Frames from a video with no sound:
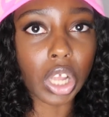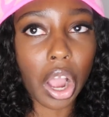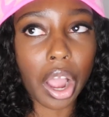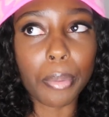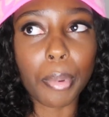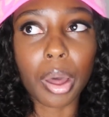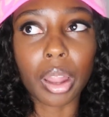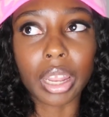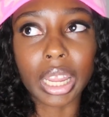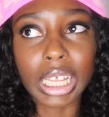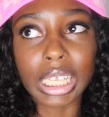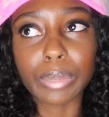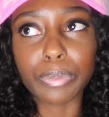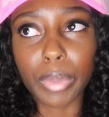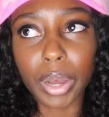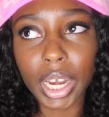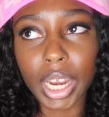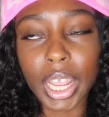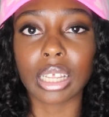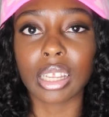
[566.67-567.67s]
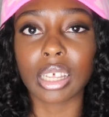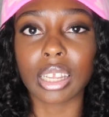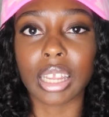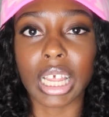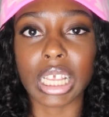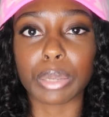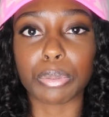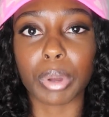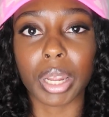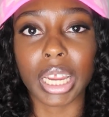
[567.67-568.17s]
talk about Lens Buddy. Basically,
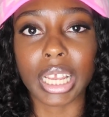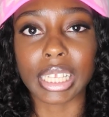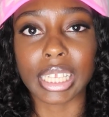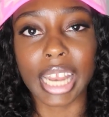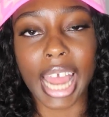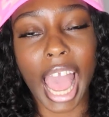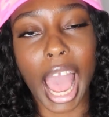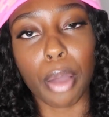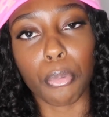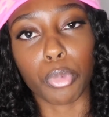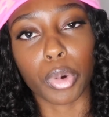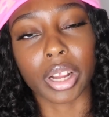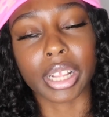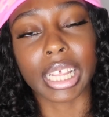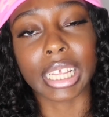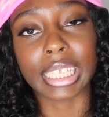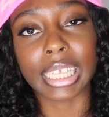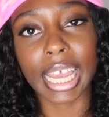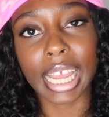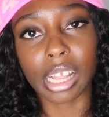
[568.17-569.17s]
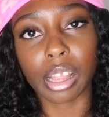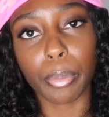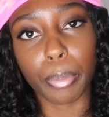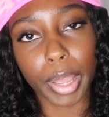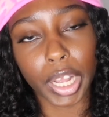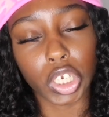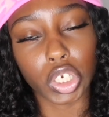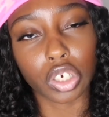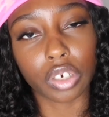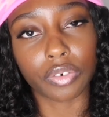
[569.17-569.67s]
Lens Buddy is an app where they take the
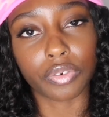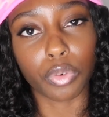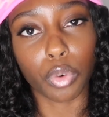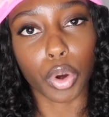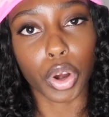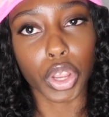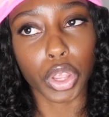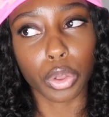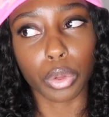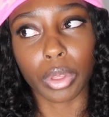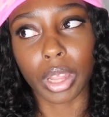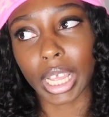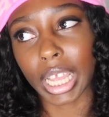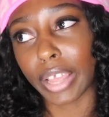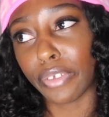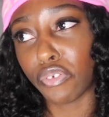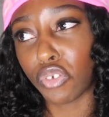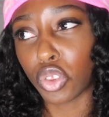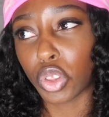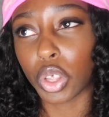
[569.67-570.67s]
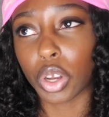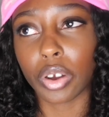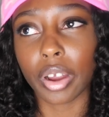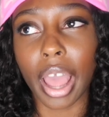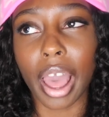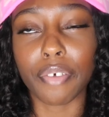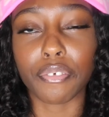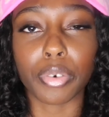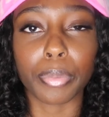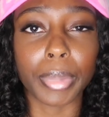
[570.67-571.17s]
picture for you. They give you little
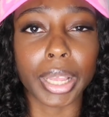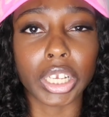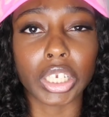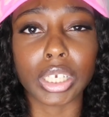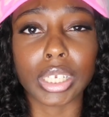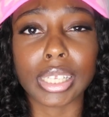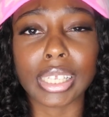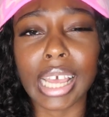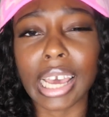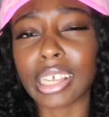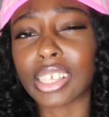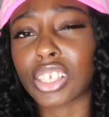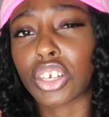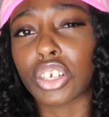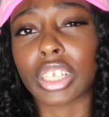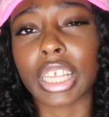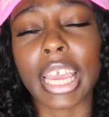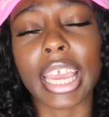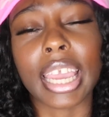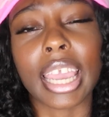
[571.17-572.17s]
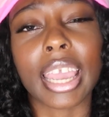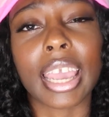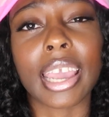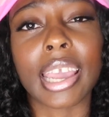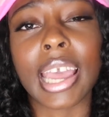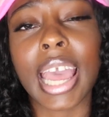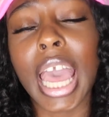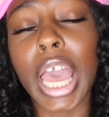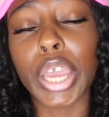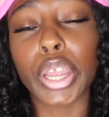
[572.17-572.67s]
affirmations as they're
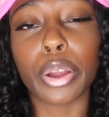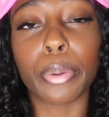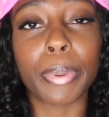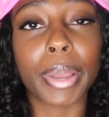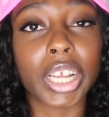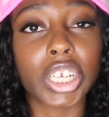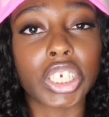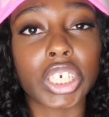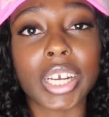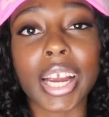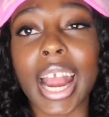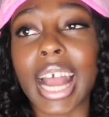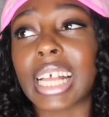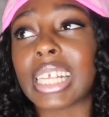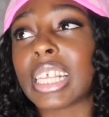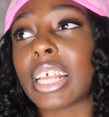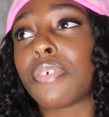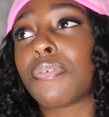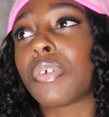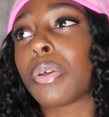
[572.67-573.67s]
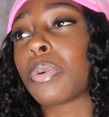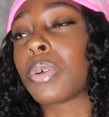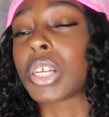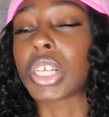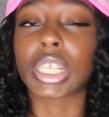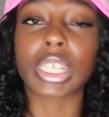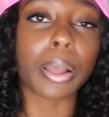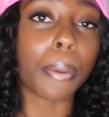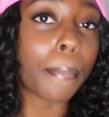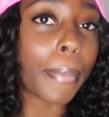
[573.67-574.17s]
taking your picture, as if it was
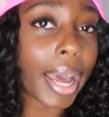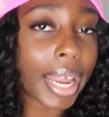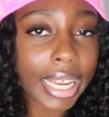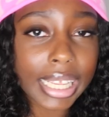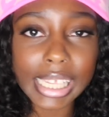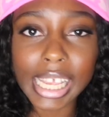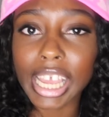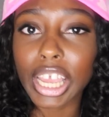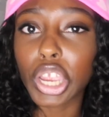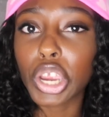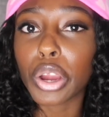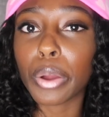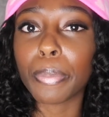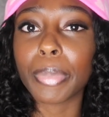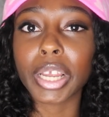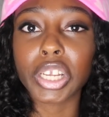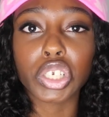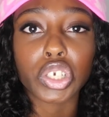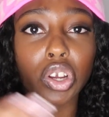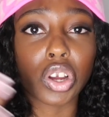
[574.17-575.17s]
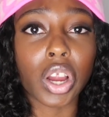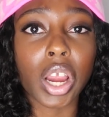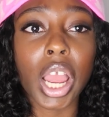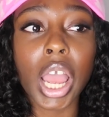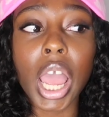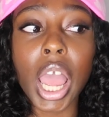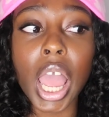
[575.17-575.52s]
somebody taking your picture